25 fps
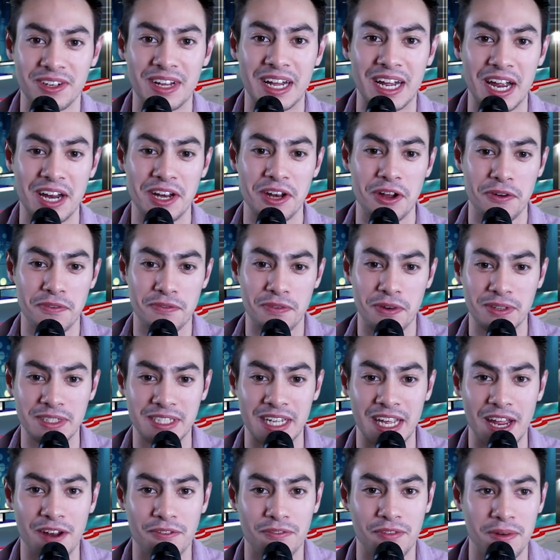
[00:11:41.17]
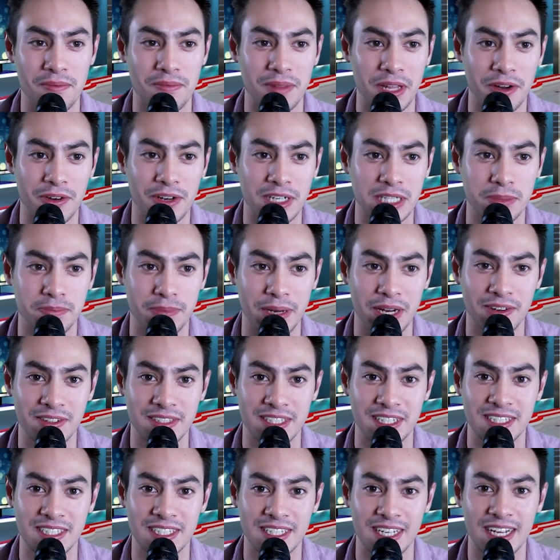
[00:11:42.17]
So like I know firsthand from their
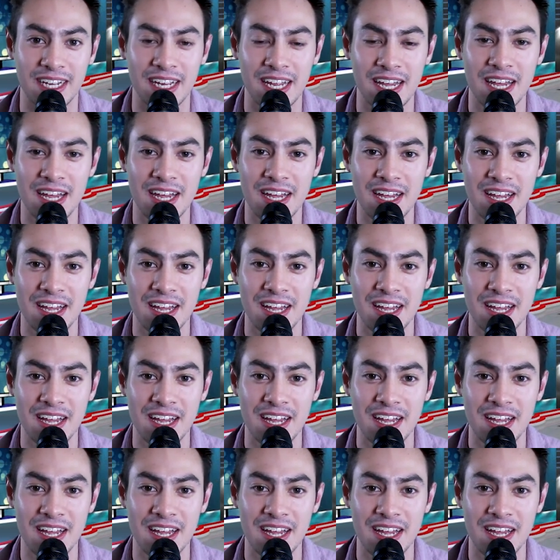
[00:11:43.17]
experience, it's like,